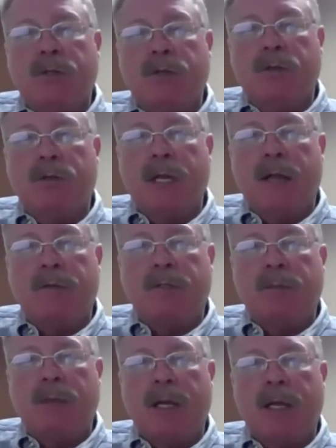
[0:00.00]
that you could have
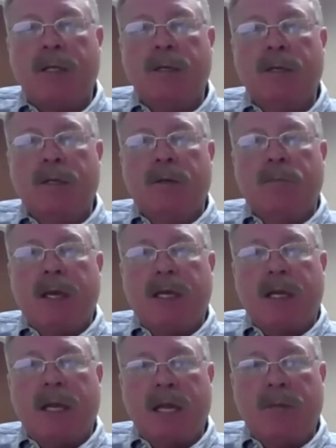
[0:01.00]
somebody
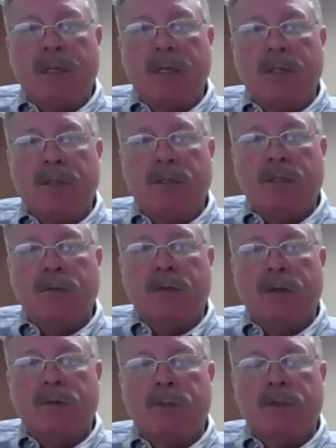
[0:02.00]
make a claim against you
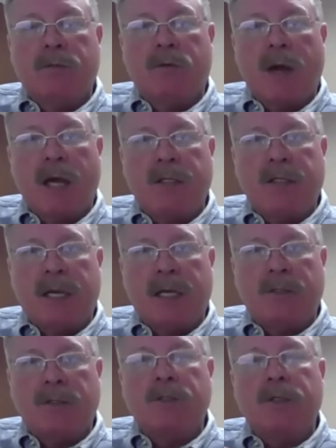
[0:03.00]
under civil rights
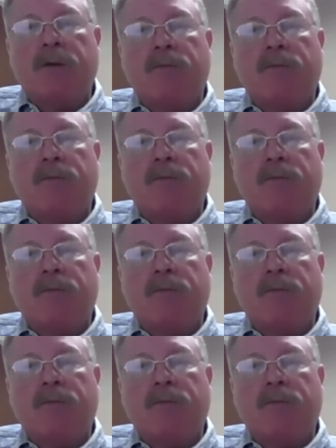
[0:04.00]
acts and